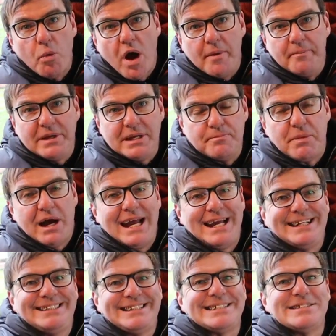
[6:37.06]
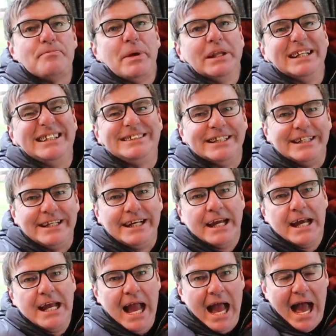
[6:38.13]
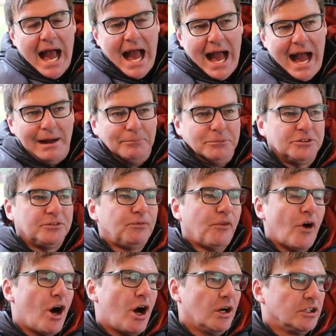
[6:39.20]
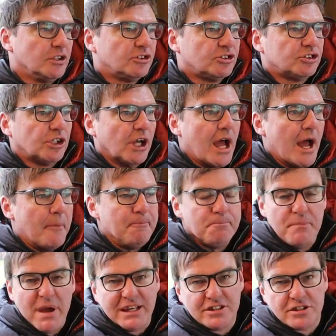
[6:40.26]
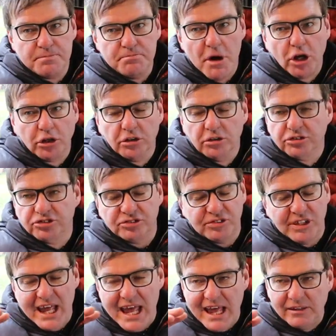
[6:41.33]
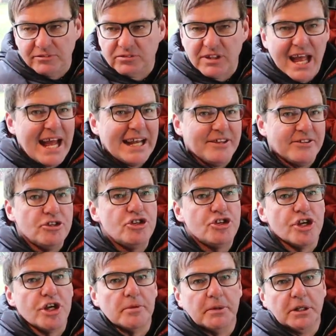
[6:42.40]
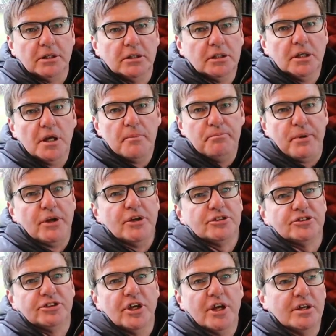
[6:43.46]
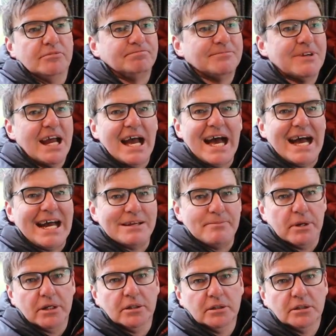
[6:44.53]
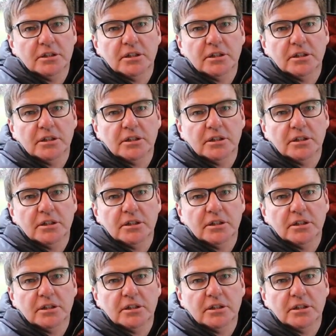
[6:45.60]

what I mean by accessibility. As far as makes and models, anything German, Börsner, Heimer,